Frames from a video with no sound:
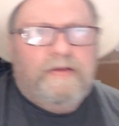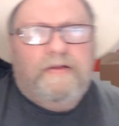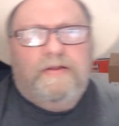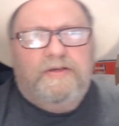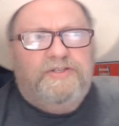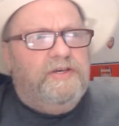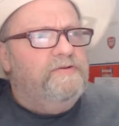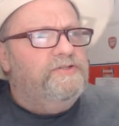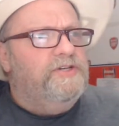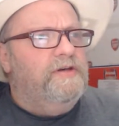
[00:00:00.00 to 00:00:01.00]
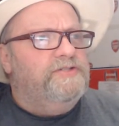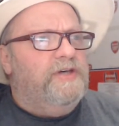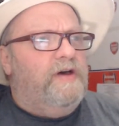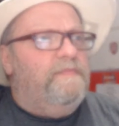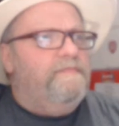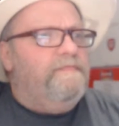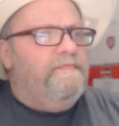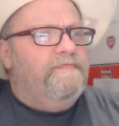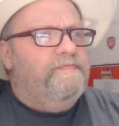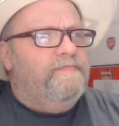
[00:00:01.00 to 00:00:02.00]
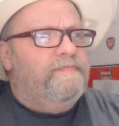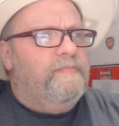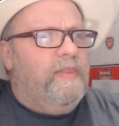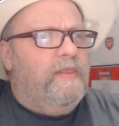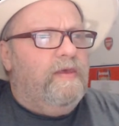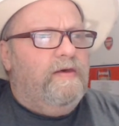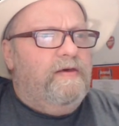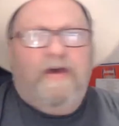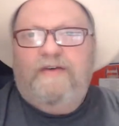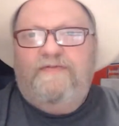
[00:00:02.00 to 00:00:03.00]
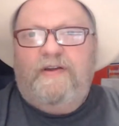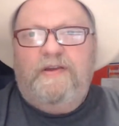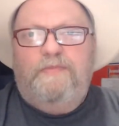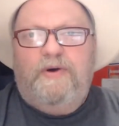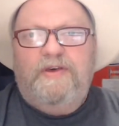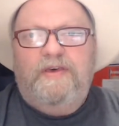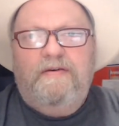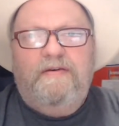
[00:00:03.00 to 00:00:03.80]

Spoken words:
Let's see who turns up, if anybody.